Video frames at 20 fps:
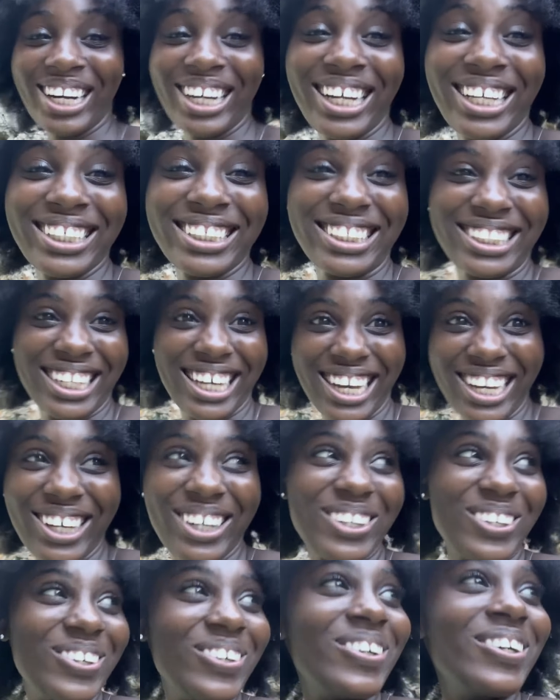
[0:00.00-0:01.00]
is not
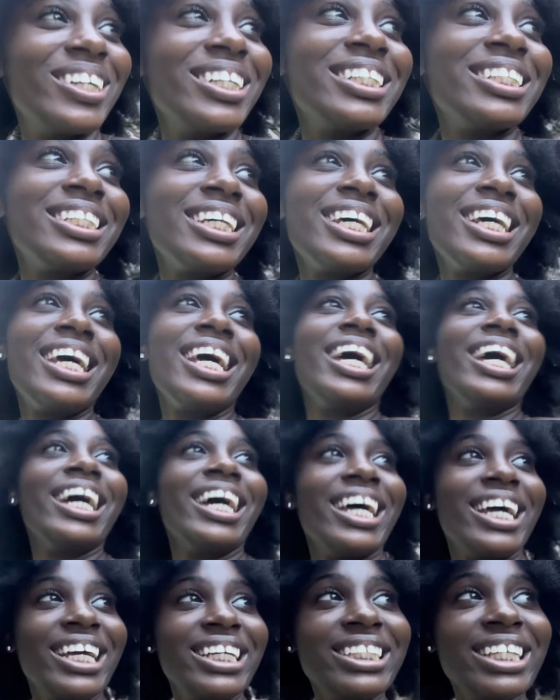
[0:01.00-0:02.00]
cold. So,
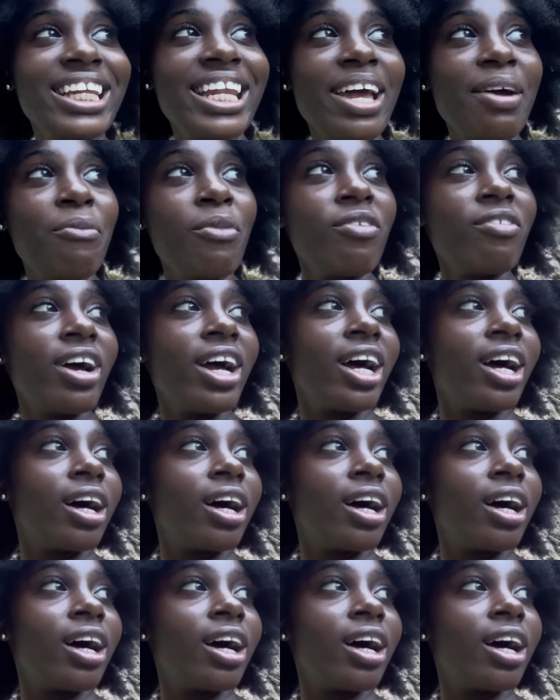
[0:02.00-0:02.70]
it's a damn river.